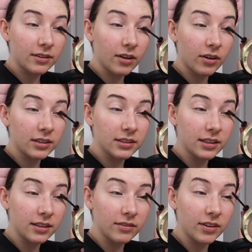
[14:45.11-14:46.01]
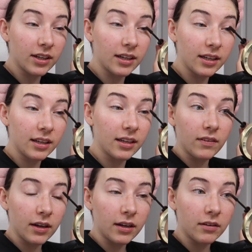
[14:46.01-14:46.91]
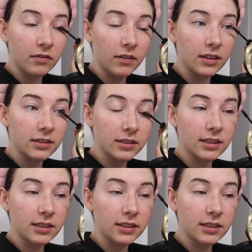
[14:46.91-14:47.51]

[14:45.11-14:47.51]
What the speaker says: Honestly, very convinced,